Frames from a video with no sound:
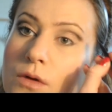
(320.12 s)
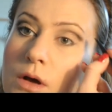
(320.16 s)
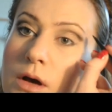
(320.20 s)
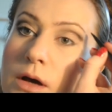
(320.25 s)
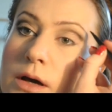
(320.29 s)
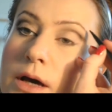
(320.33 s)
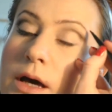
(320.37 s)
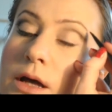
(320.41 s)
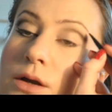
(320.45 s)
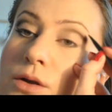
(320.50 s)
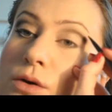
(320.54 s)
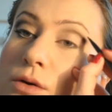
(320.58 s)

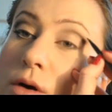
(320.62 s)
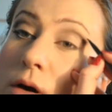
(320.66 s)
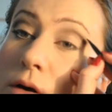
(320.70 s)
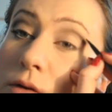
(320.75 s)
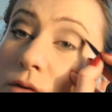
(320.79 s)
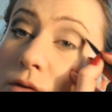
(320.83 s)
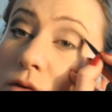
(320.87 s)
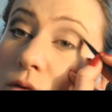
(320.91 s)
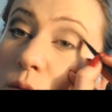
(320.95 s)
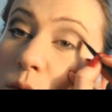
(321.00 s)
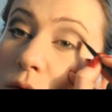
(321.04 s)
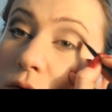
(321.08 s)
Again, you're
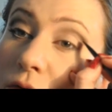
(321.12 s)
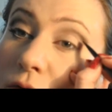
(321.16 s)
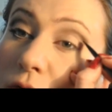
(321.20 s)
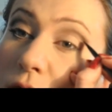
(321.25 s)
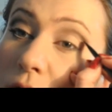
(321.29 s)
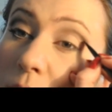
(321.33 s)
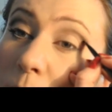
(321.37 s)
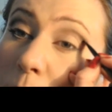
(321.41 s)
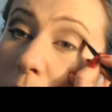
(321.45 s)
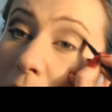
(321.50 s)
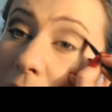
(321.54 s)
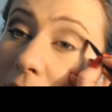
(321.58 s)
going to want
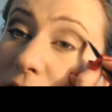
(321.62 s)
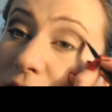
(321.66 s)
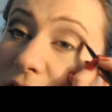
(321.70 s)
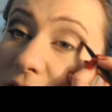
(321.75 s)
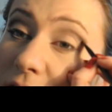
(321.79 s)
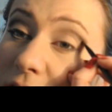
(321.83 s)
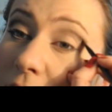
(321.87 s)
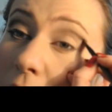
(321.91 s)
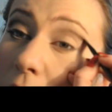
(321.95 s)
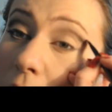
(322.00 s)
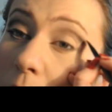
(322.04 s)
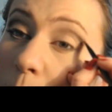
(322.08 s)
to blend
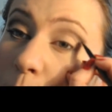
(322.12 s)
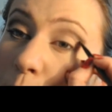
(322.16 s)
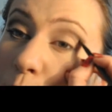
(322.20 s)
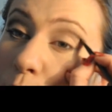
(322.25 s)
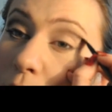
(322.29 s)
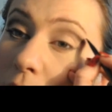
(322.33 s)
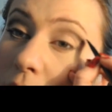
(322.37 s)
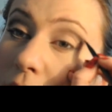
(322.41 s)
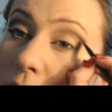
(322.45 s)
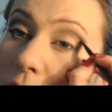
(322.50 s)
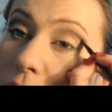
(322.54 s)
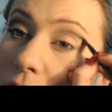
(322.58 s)
it
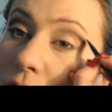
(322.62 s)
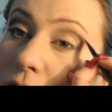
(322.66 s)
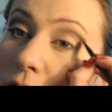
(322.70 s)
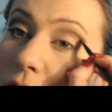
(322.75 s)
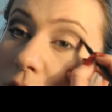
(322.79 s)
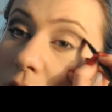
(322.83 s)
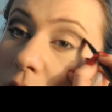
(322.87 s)
upwards,